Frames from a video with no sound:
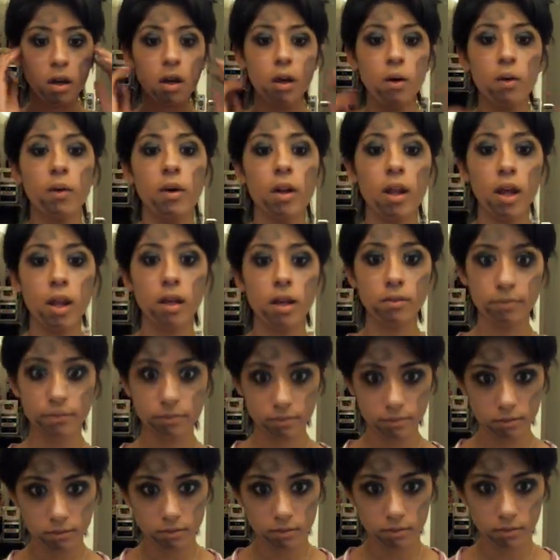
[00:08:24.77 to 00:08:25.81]
voila,
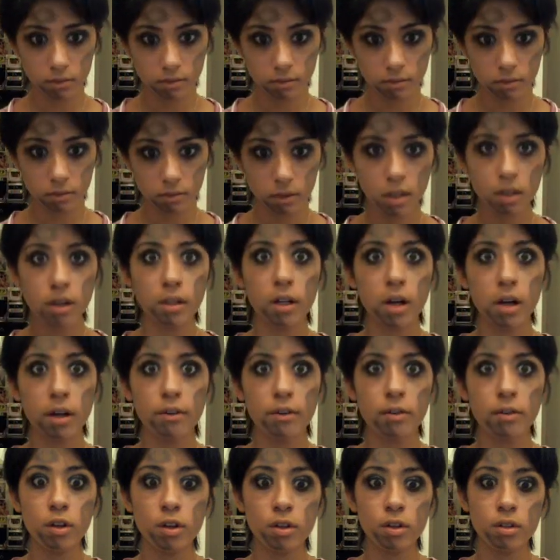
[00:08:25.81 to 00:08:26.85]
you got
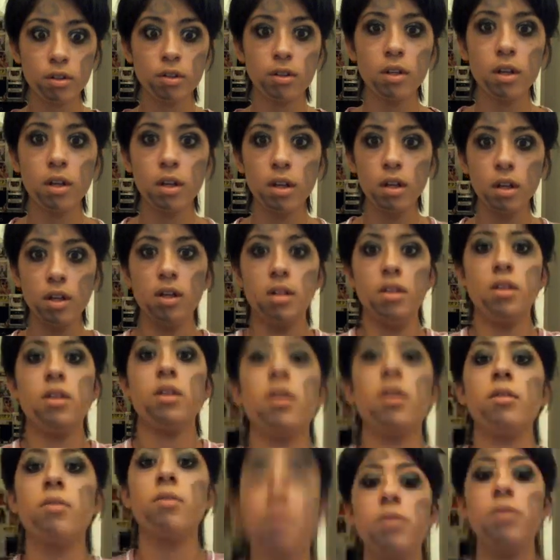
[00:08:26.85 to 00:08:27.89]

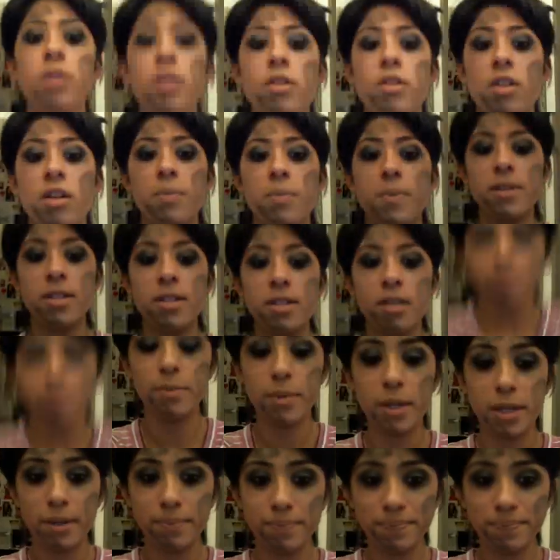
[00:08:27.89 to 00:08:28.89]
a really creepy zombie.